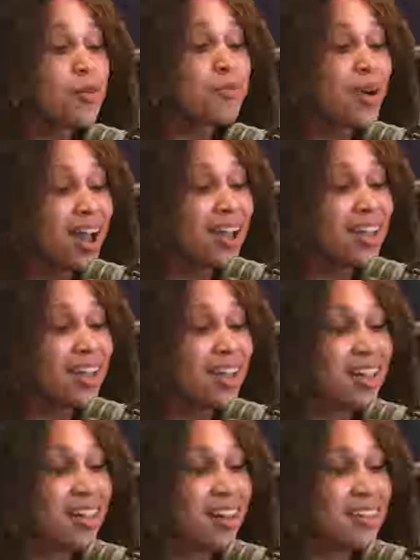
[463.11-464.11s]
But
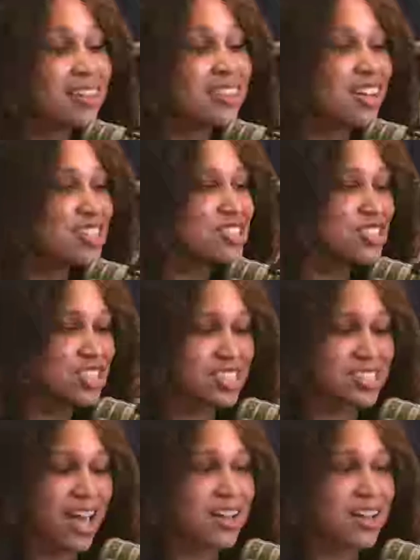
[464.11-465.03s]
there's just